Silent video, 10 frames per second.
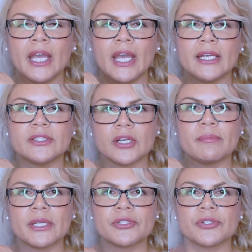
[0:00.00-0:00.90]
and took a
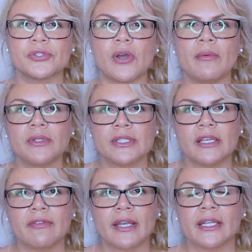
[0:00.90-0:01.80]
picture, so I will
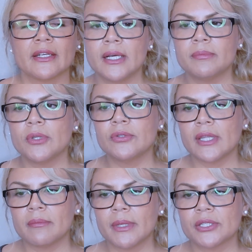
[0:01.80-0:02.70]
see if I can upload
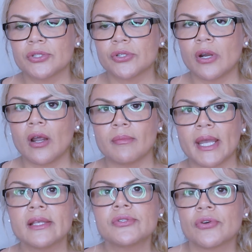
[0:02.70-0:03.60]
that picture on my
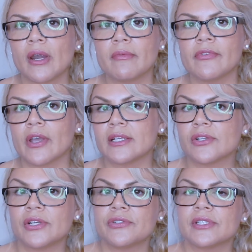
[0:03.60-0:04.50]
Instagram if you guys
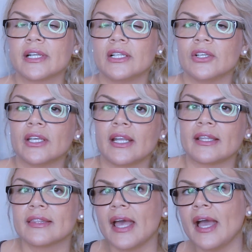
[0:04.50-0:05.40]
are interested in looking at